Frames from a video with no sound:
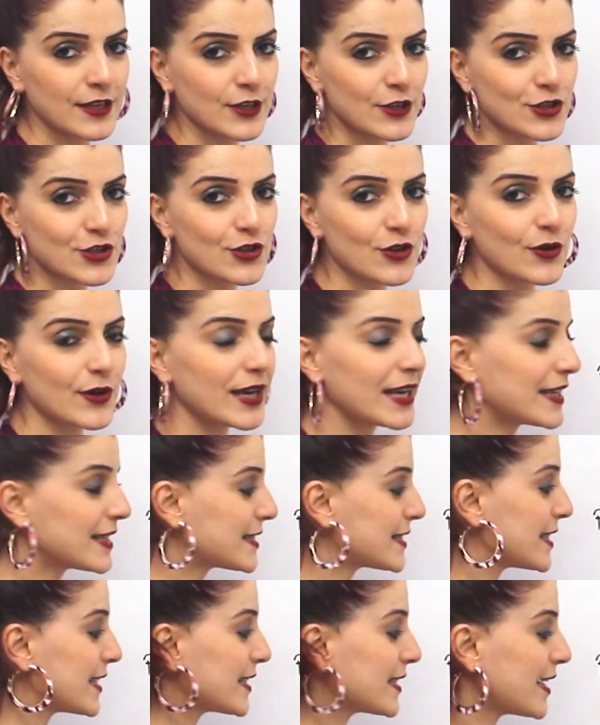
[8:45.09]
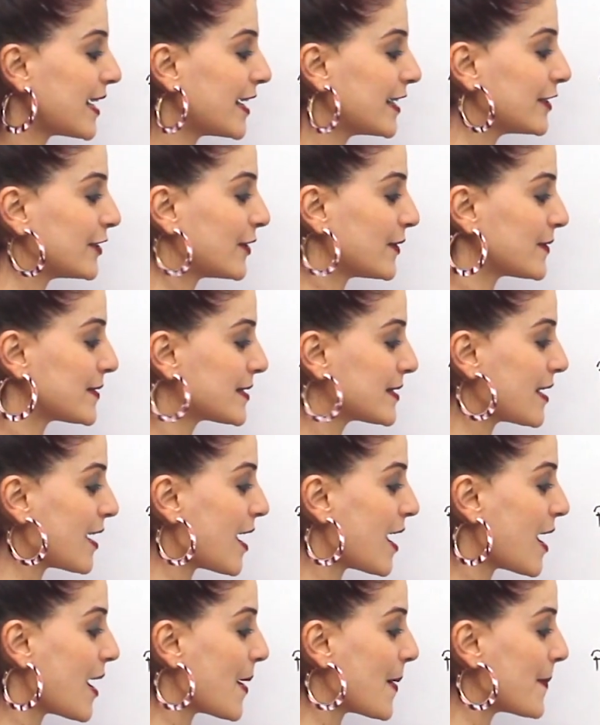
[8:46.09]
So it's a kind of
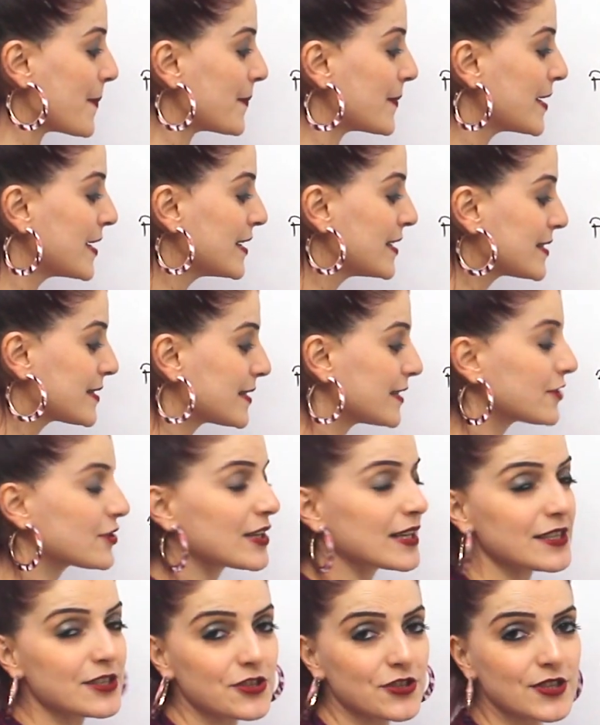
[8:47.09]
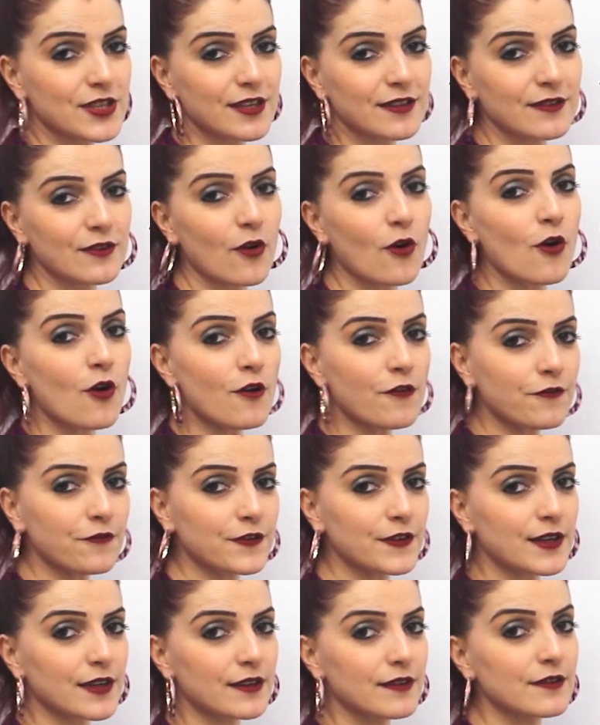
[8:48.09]
some suggestion,
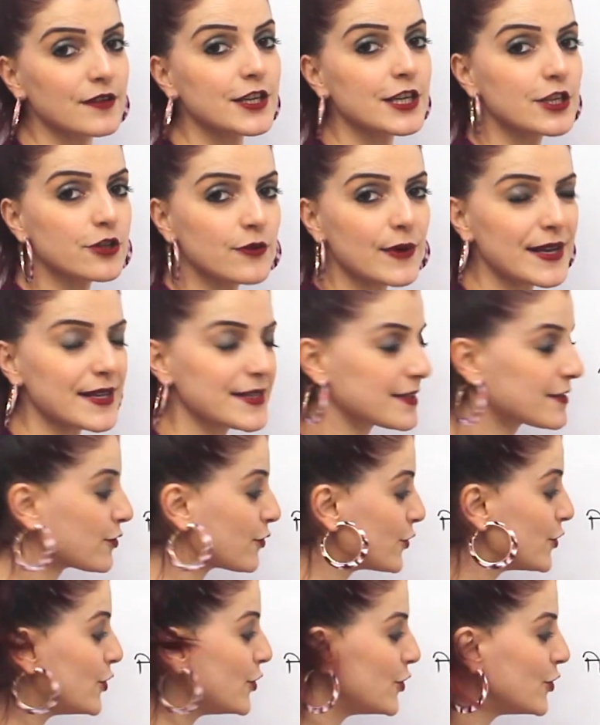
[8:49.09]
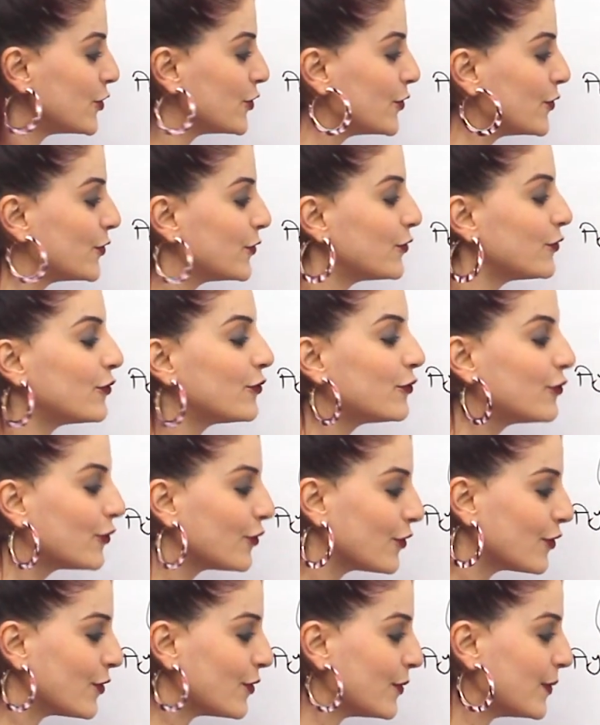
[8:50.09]
offer, request. So you
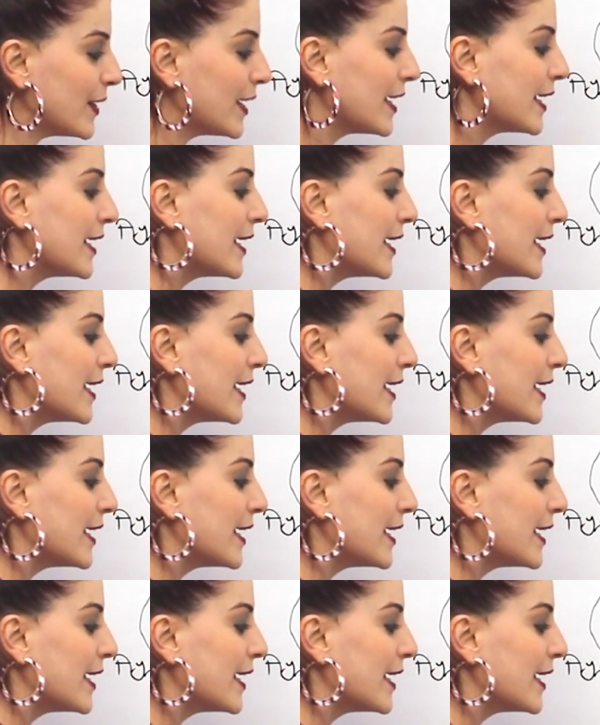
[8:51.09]
do